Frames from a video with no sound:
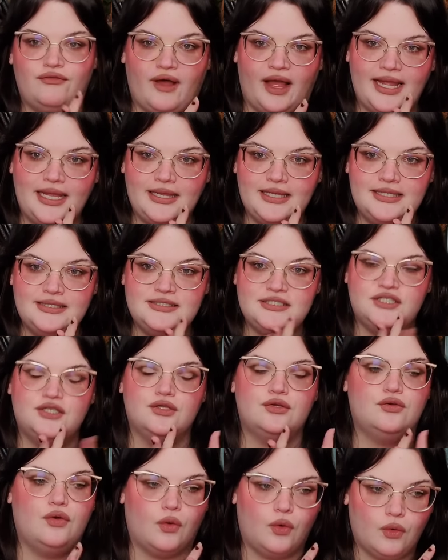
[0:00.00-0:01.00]
violence,
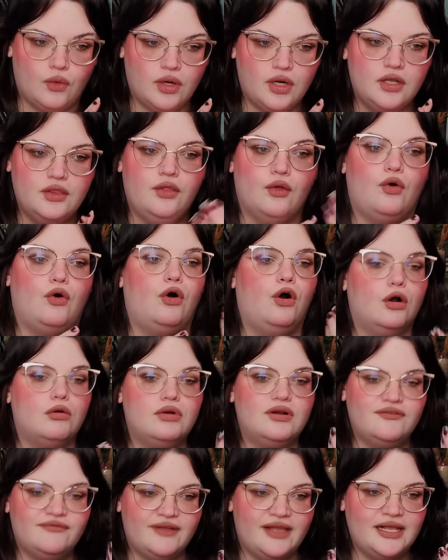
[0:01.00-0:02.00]
the gore, the
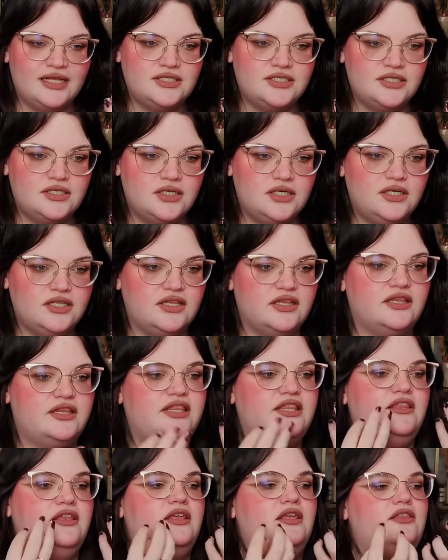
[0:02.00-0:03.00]
horror factor,
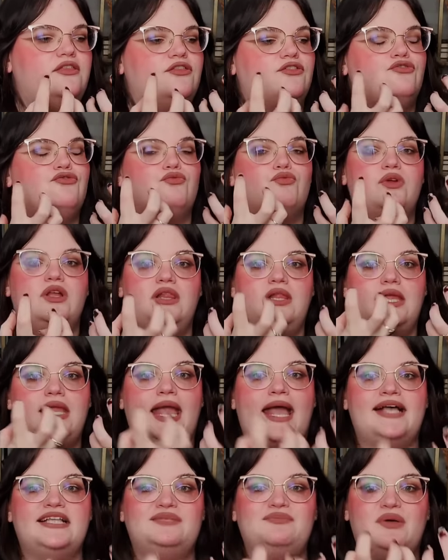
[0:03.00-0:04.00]
the
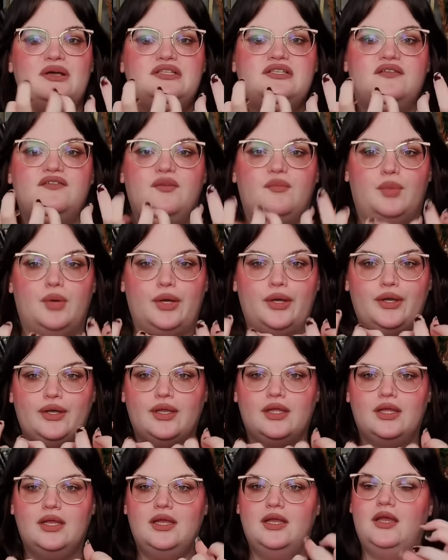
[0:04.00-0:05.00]
thrilling aspects of the
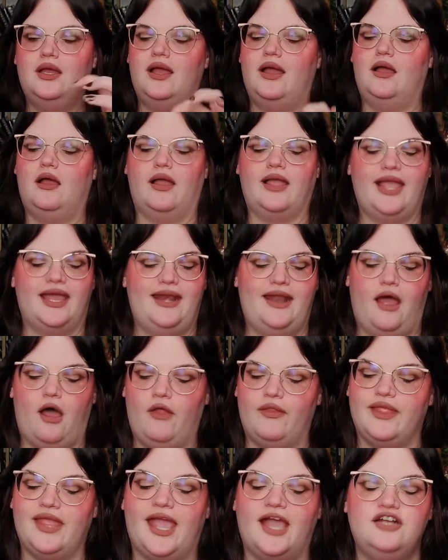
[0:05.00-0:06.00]
book, again,
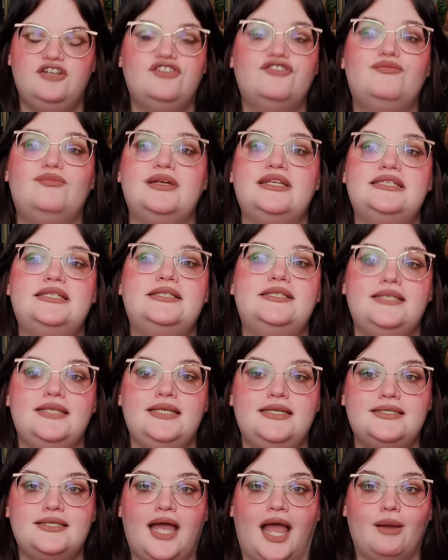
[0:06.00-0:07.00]
on the edge of my
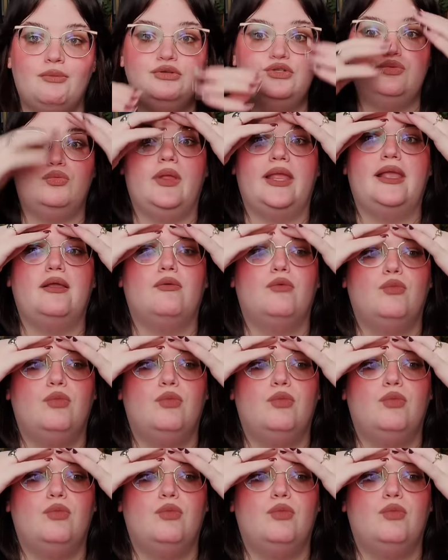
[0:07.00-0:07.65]
seat. I was like,